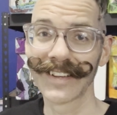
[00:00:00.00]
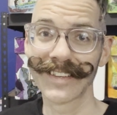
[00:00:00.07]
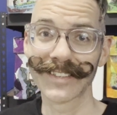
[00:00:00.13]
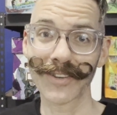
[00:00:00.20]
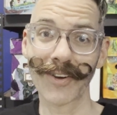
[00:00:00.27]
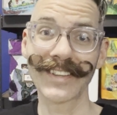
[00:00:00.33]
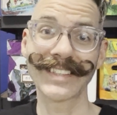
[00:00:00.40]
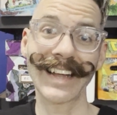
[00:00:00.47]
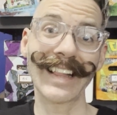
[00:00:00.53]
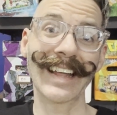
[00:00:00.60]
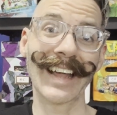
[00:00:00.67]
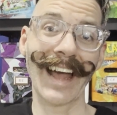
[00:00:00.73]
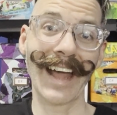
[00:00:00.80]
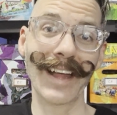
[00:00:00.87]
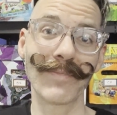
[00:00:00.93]
So it's not
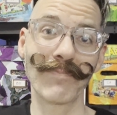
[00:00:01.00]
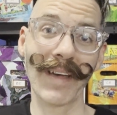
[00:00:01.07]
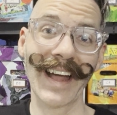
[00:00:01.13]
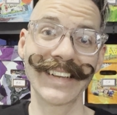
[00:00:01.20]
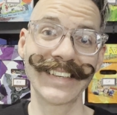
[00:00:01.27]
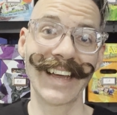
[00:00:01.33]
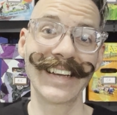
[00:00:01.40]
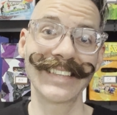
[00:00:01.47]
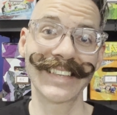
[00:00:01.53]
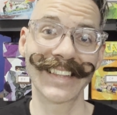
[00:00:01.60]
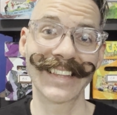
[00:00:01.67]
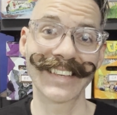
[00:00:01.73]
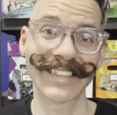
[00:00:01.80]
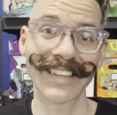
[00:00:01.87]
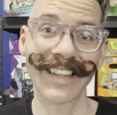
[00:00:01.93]
like I had bad taste in
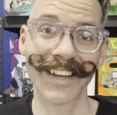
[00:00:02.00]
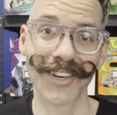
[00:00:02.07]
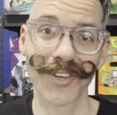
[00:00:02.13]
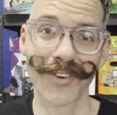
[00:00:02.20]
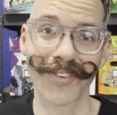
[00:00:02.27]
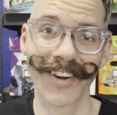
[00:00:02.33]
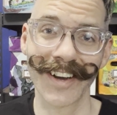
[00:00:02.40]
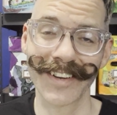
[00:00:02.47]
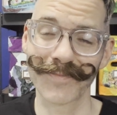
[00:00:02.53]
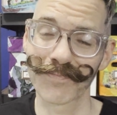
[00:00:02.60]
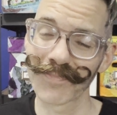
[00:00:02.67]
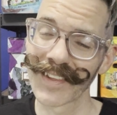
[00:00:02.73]
this selection, right?